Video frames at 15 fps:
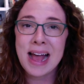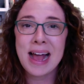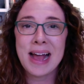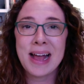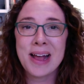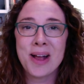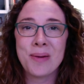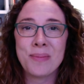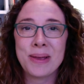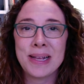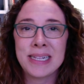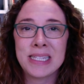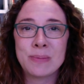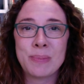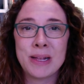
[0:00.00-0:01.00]

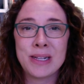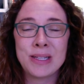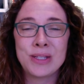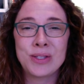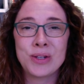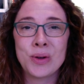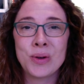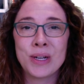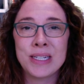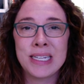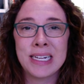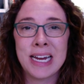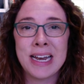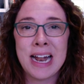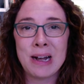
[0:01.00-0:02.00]
It's been so good
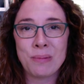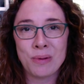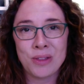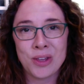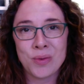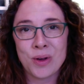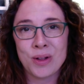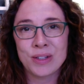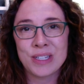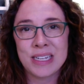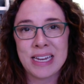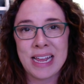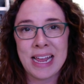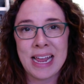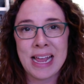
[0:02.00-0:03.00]
to connect with you all
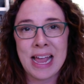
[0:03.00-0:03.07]
today.